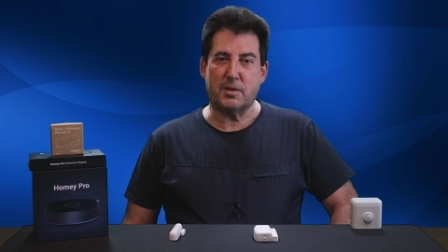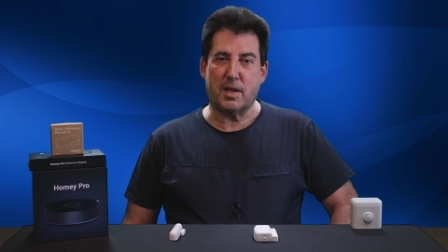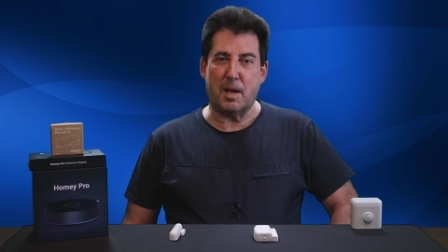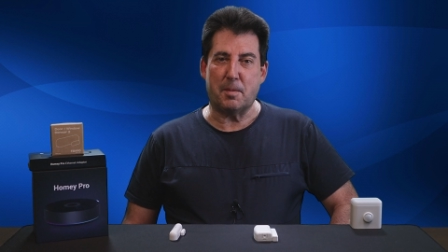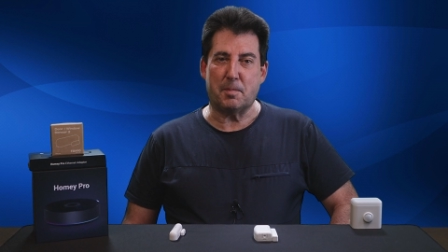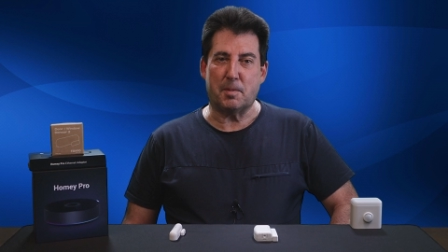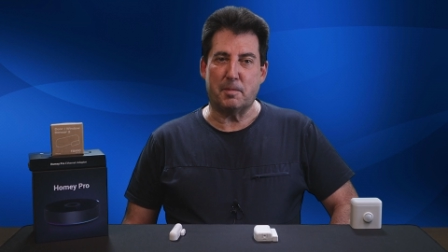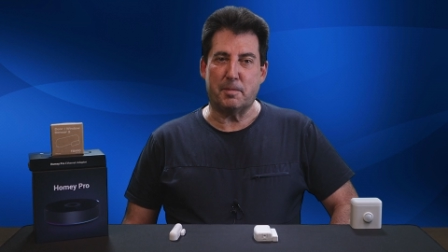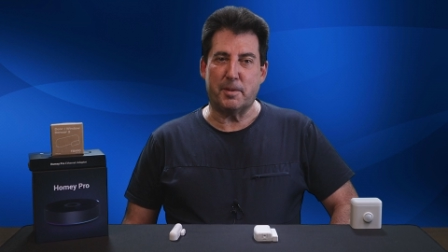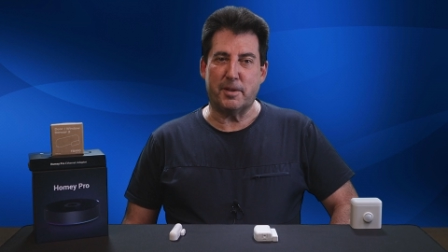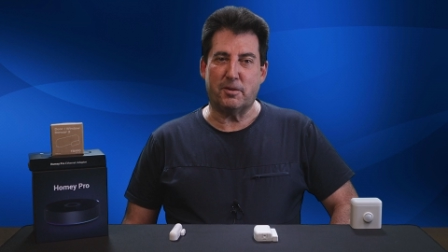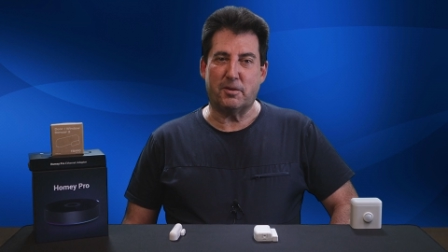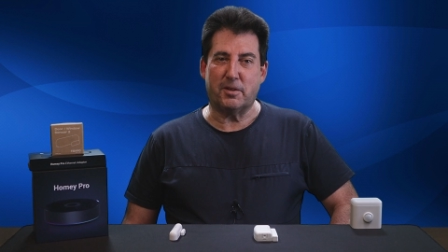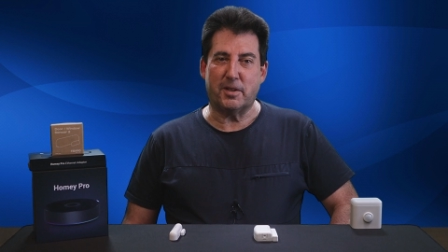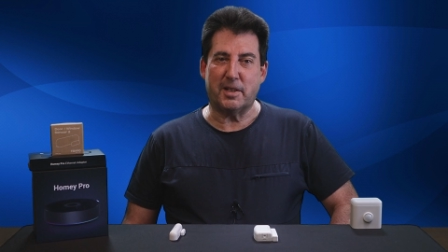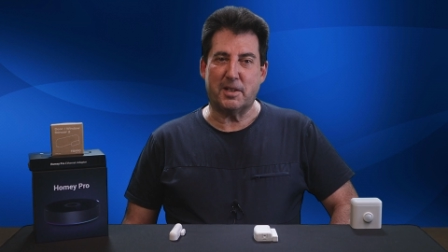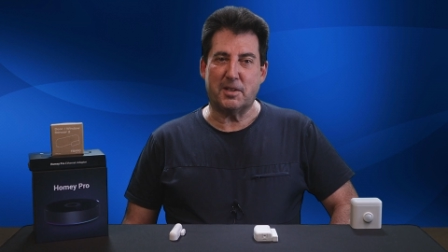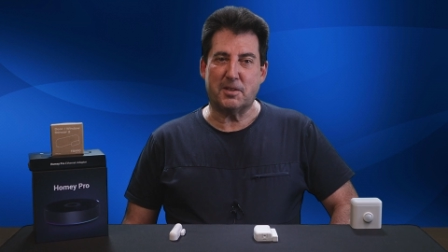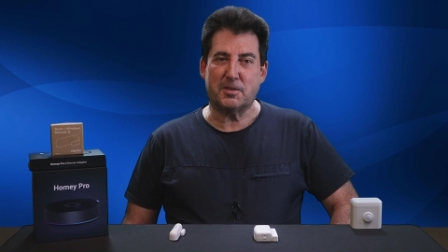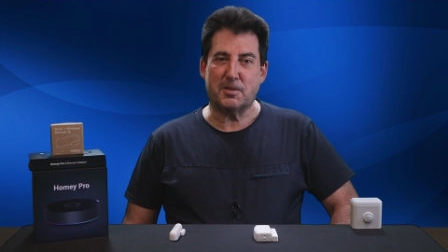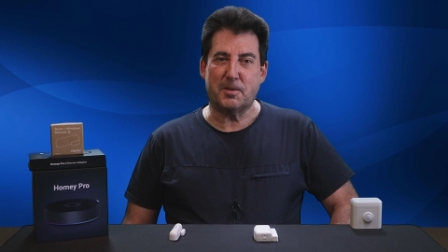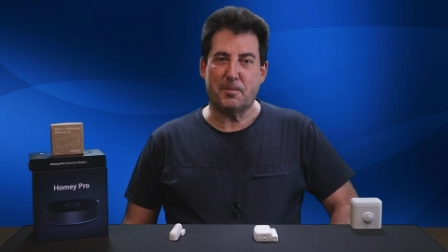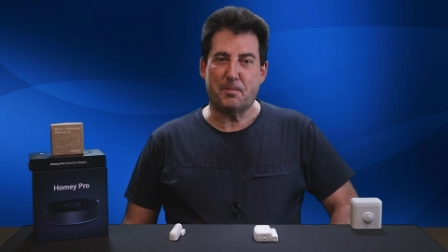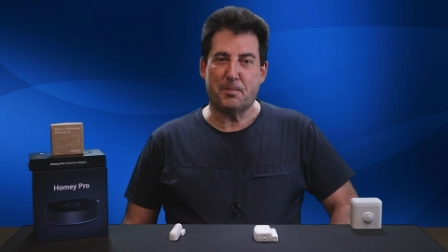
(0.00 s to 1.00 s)

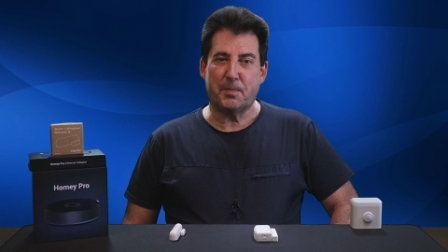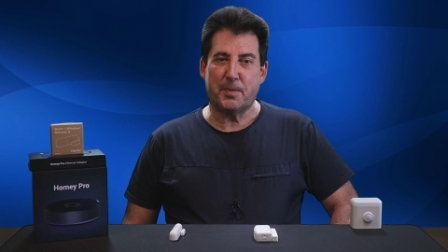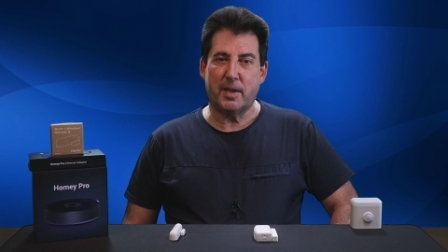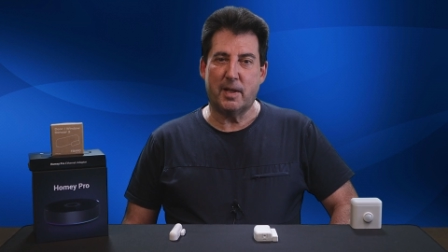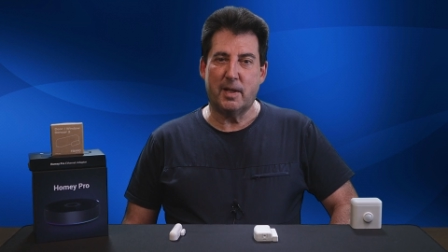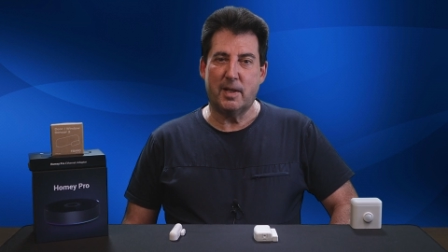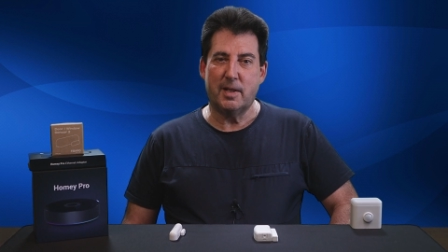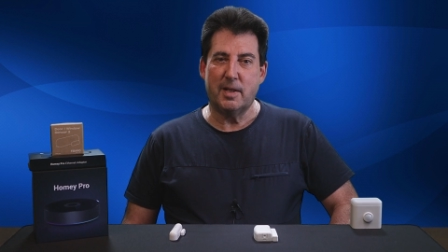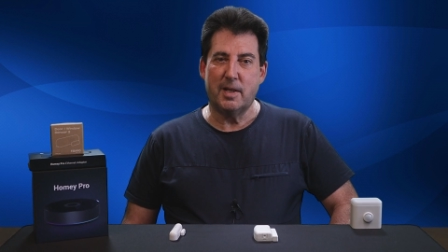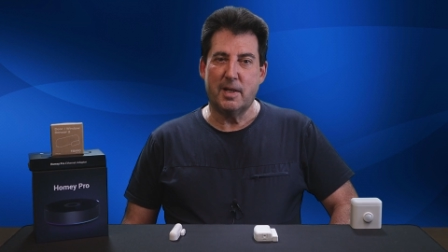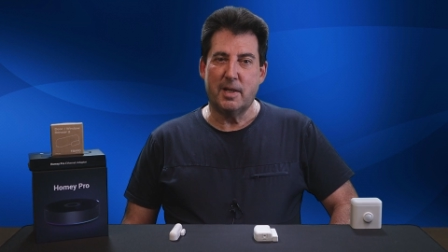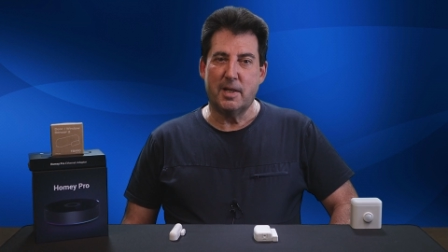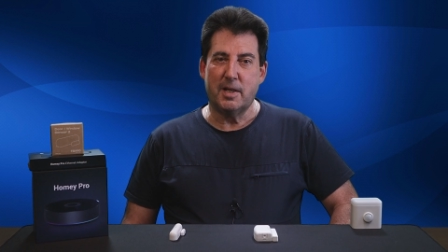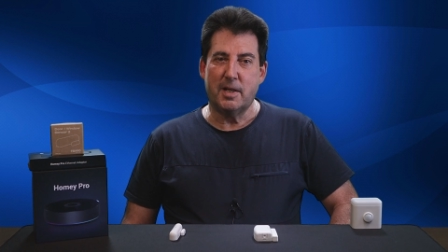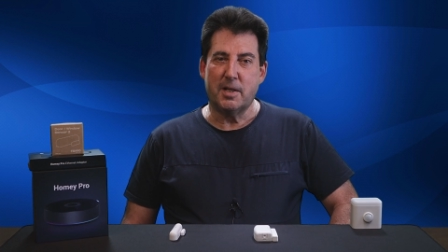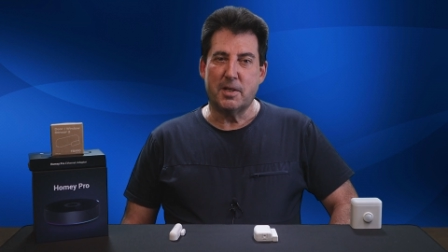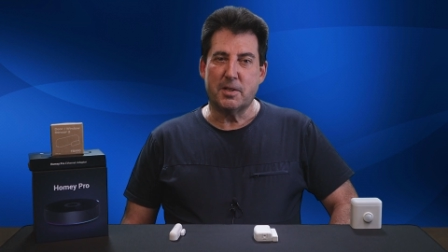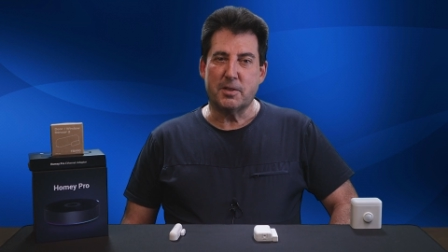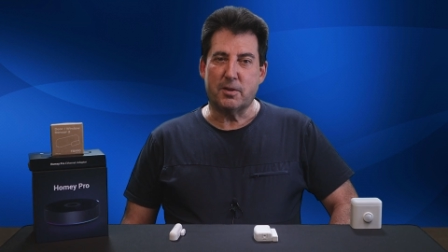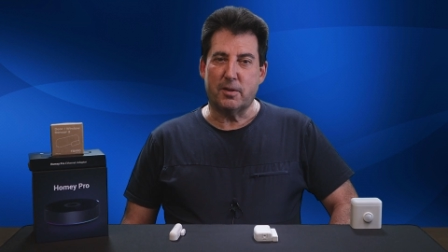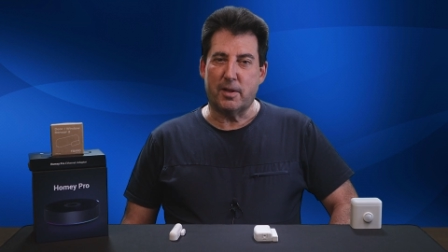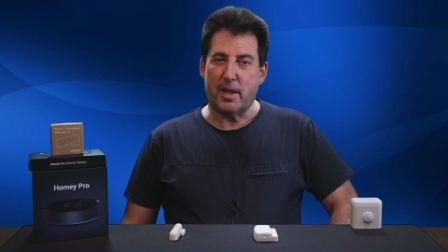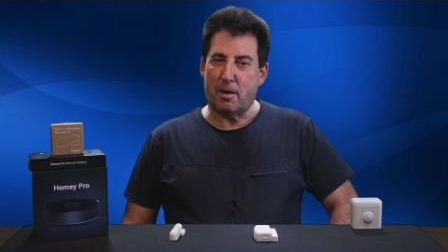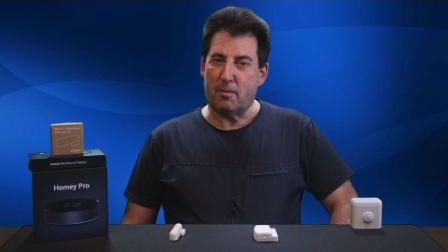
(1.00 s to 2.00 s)
capabilities.
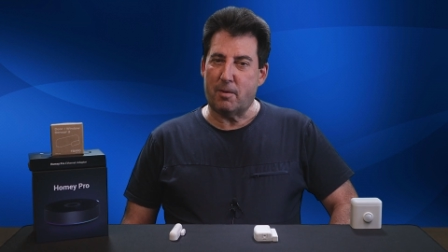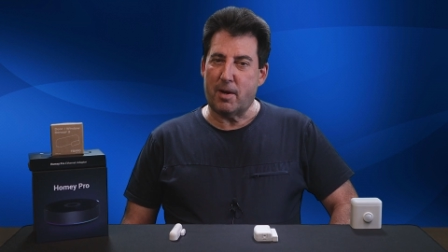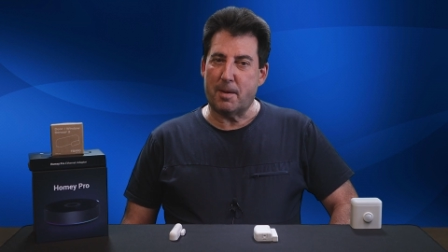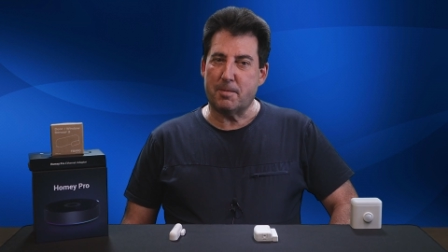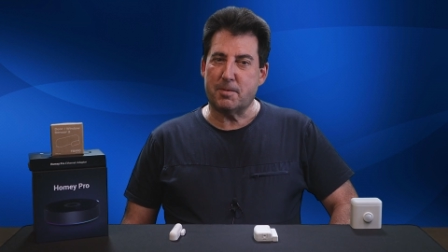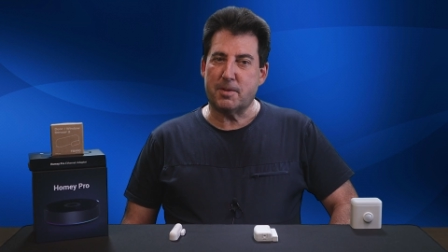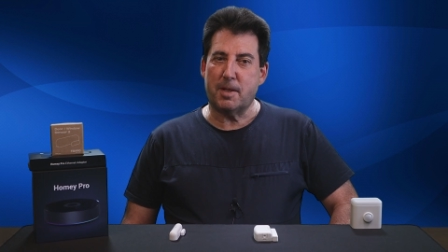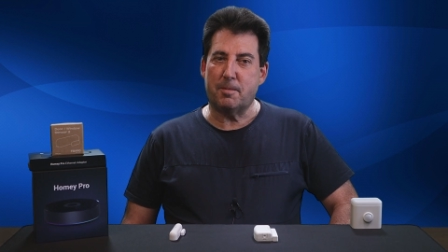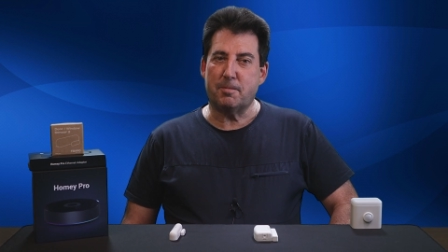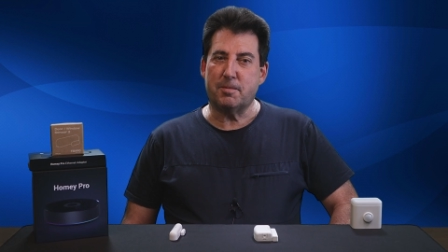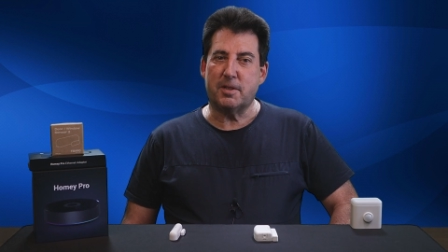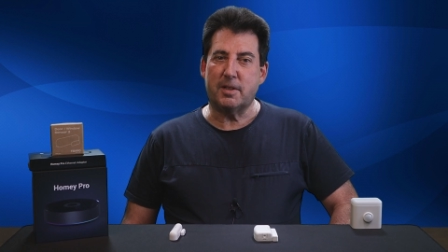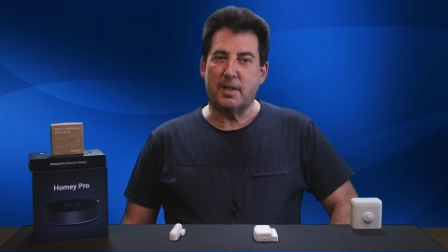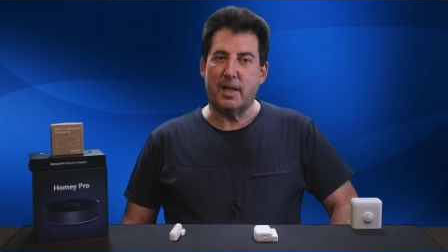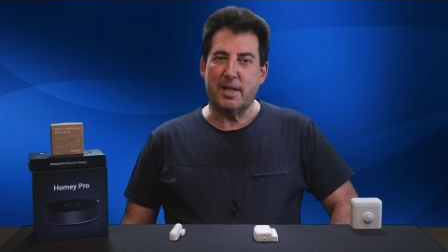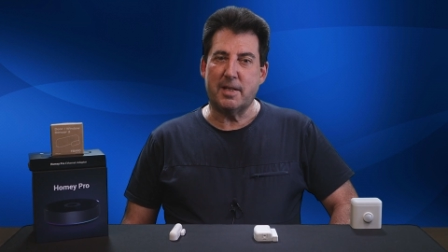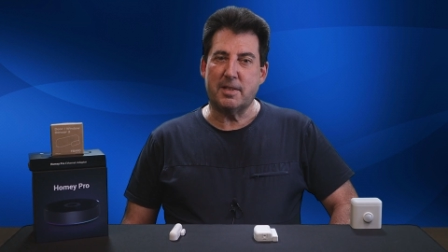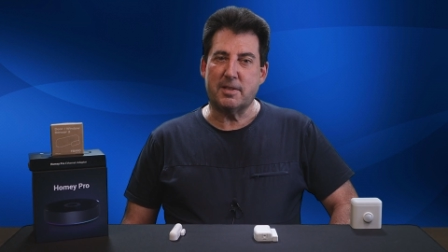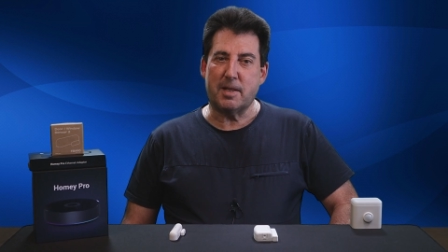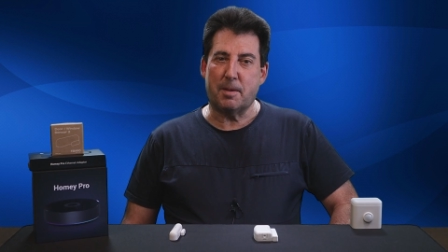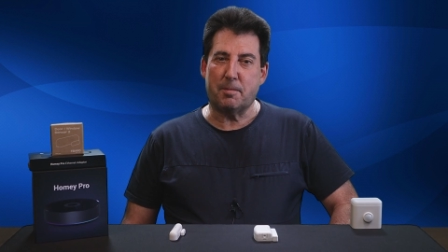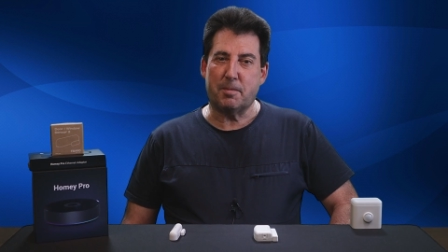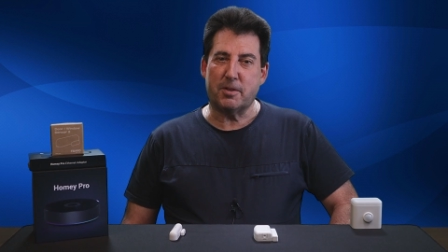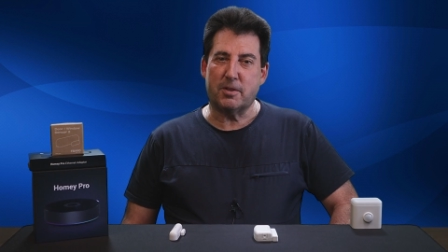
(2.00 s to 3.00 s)
So that wraps up
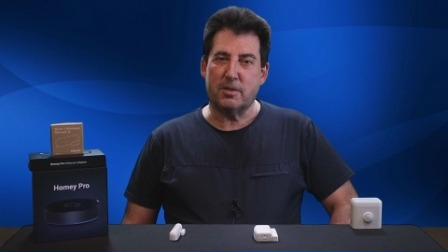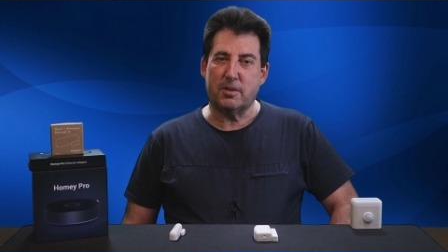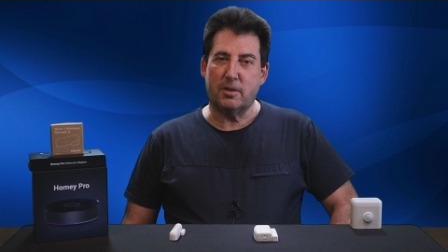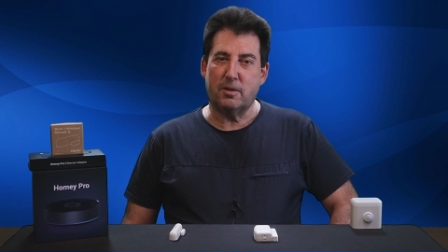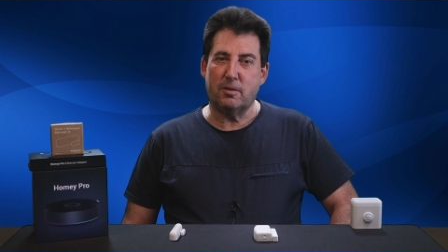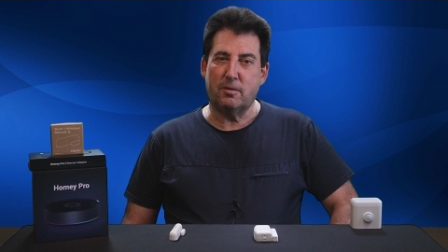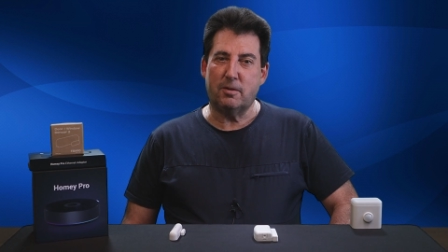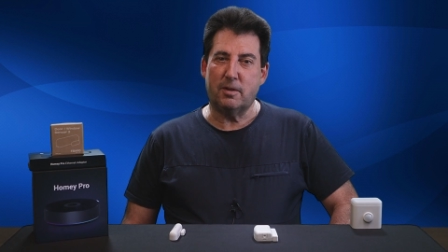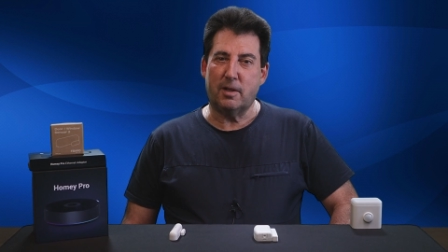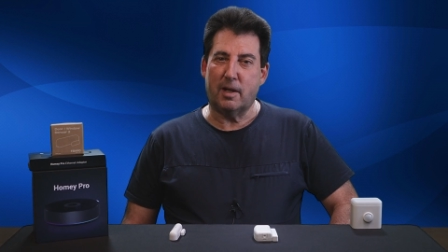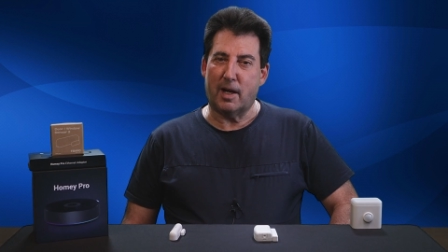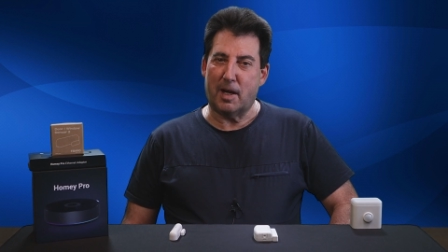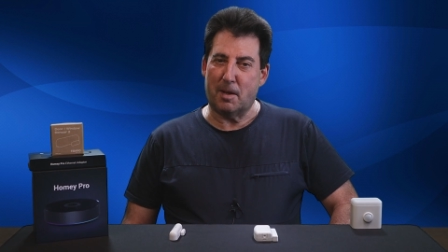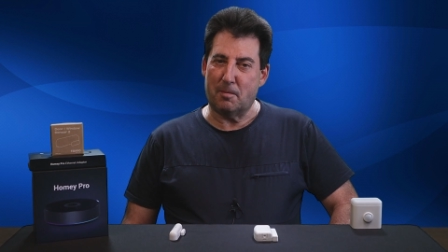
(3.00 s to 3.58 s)
today's episode.